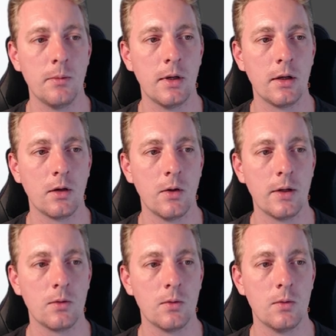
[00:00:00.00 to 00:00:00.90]
them and
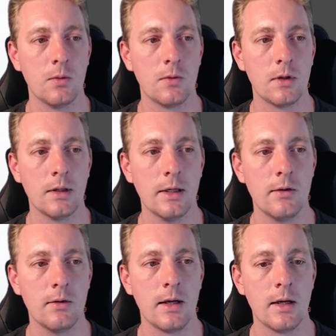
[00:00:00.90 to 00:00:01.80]
going to
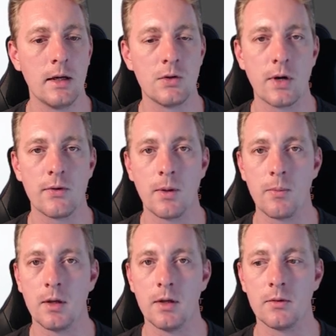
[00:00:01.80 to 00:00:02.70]
Delete and try
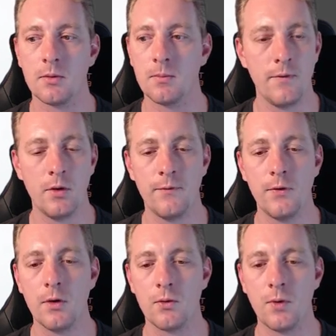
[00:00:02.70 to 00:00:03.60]
something else. For the
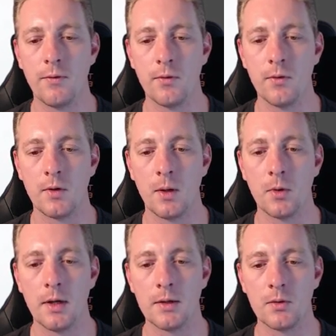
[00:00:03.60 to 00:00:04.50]
first reference, I'm
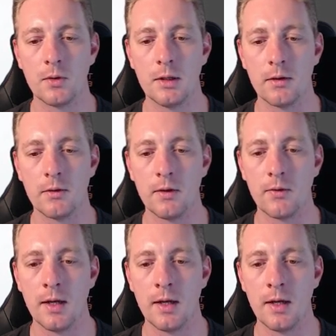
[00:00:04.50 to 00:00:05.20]
going to click this